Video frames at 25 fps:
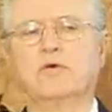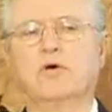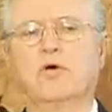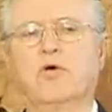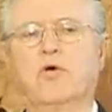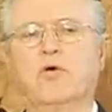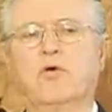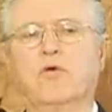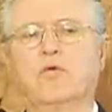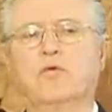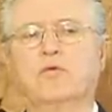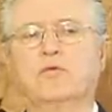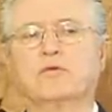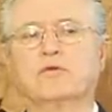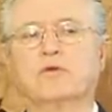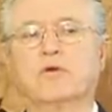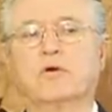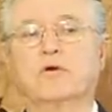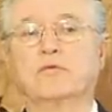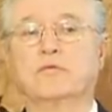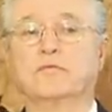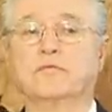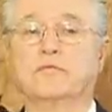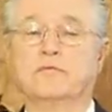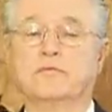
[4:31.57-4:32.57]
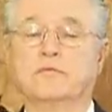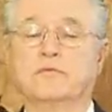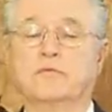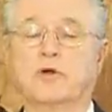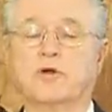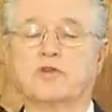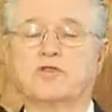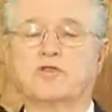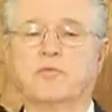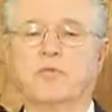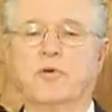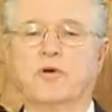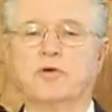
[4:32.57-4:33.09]
who
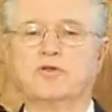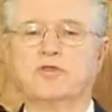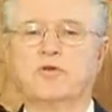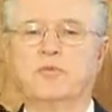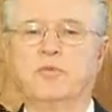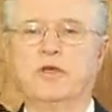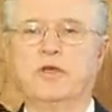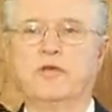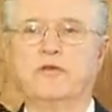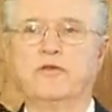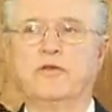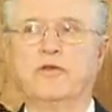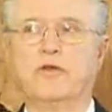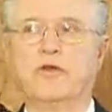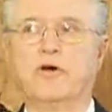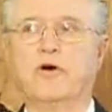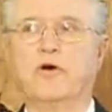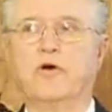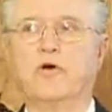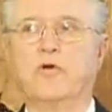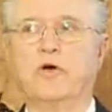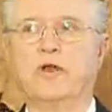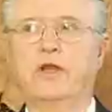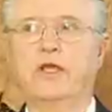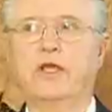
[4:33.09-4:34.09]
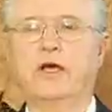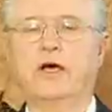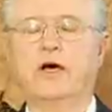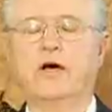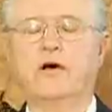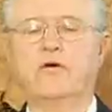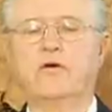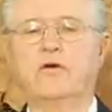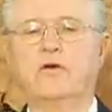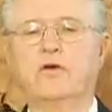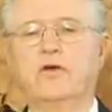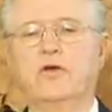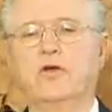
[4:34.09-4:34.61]
are supposed to be in the know
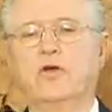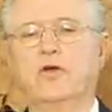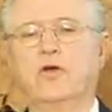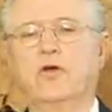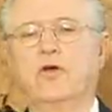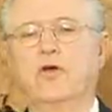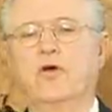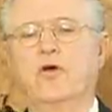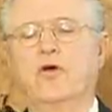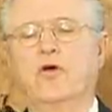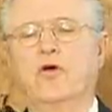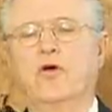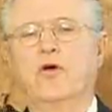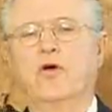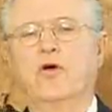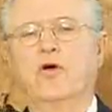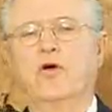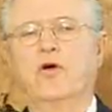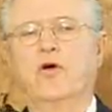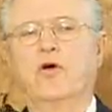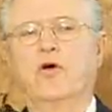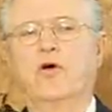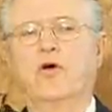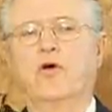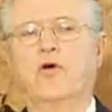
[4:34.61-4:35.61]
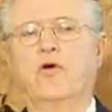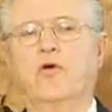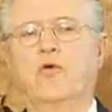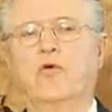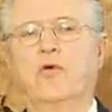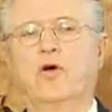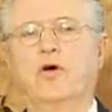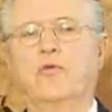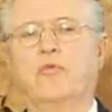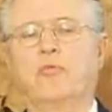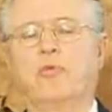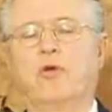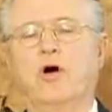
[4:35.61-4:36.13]
anyhow, who
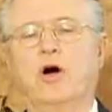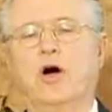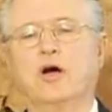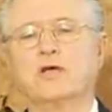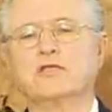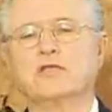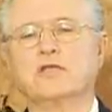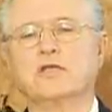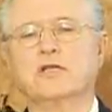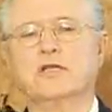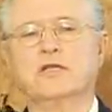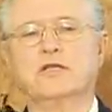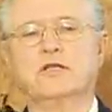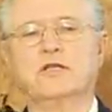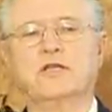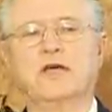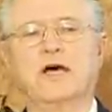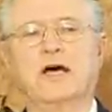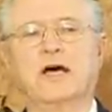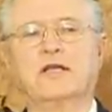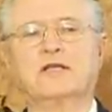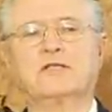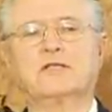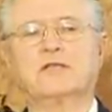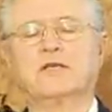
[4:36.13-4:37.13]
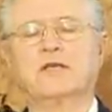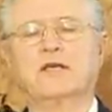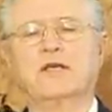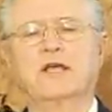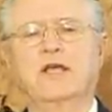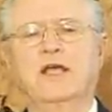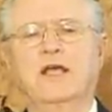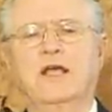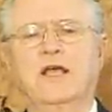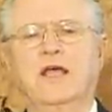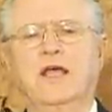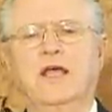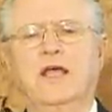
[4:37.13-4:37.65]
posited that
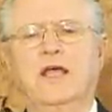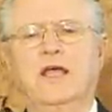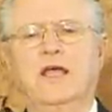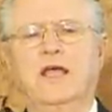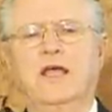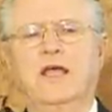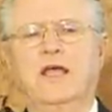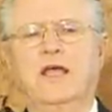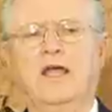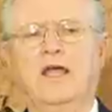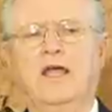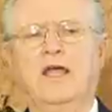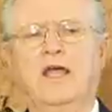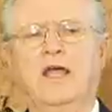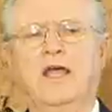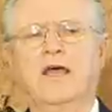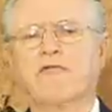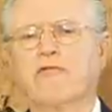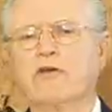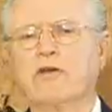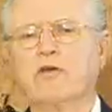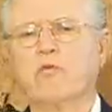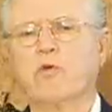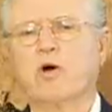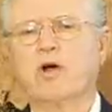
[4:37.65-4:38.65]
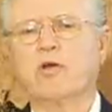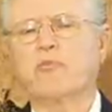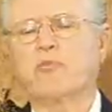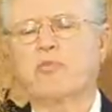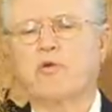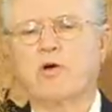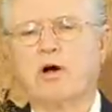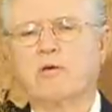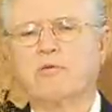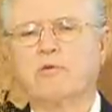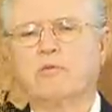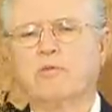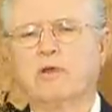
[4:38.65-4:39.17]
everyone
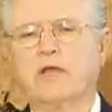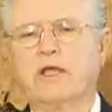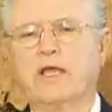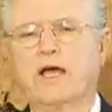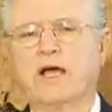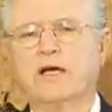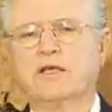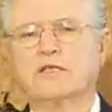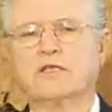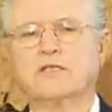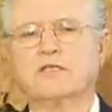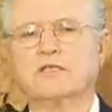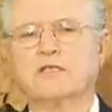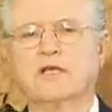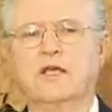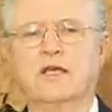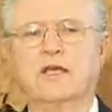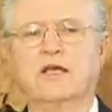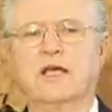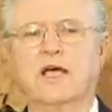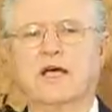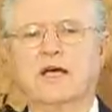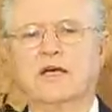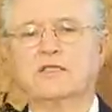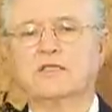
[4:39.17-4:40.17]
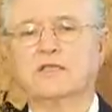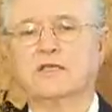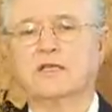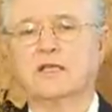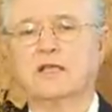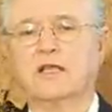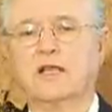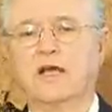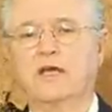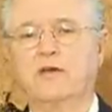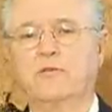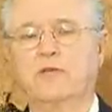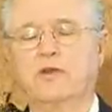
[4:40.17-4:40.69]
probably has
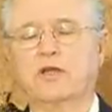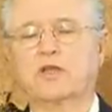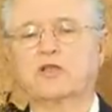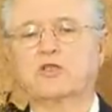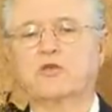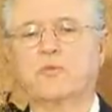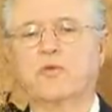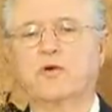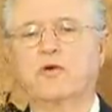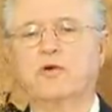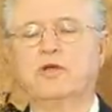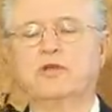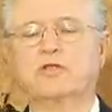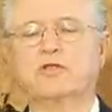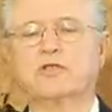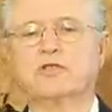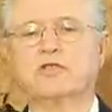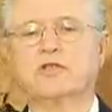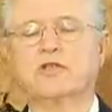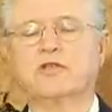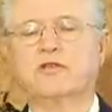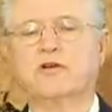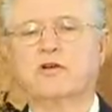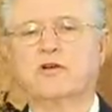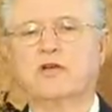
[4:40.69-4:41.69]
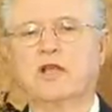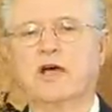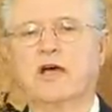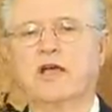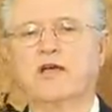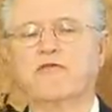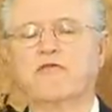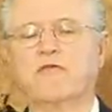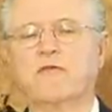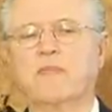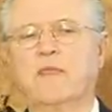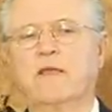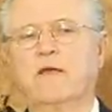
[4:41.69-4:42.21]
enlightenment experiences in their
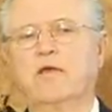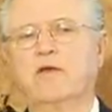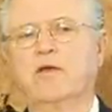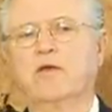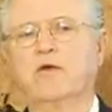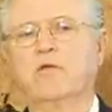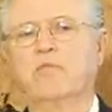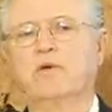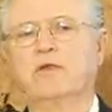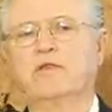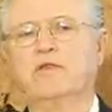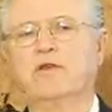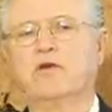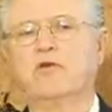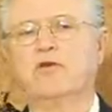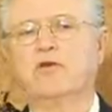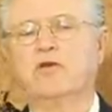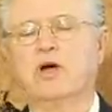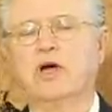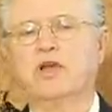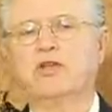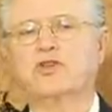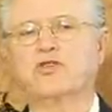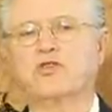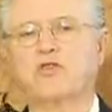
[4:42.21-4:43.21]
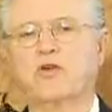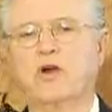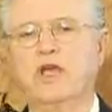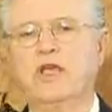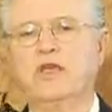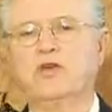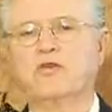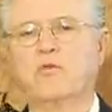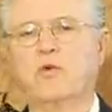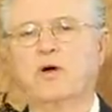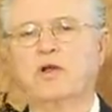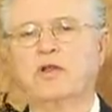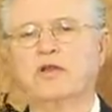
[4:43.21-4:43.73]
life, but they're not
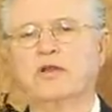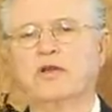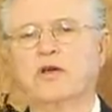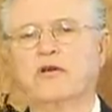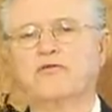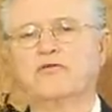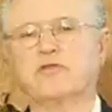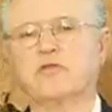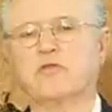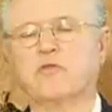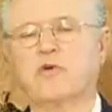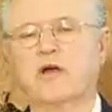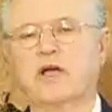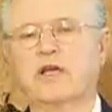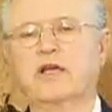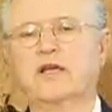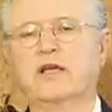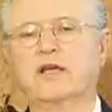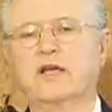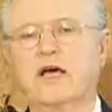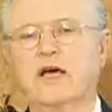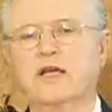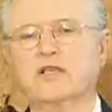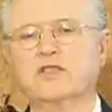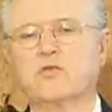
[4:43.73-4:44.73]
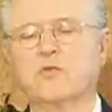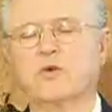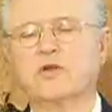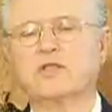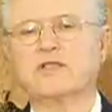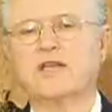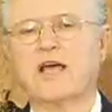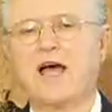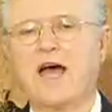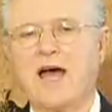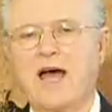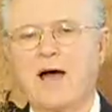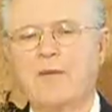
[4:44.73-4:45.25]
trained well enough to recognize
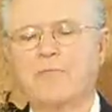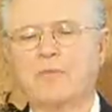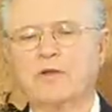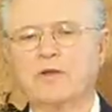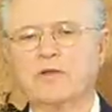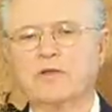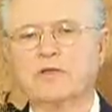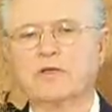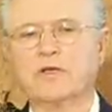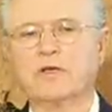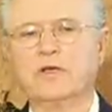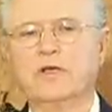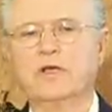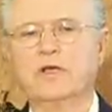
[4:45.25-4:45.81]
what's happened,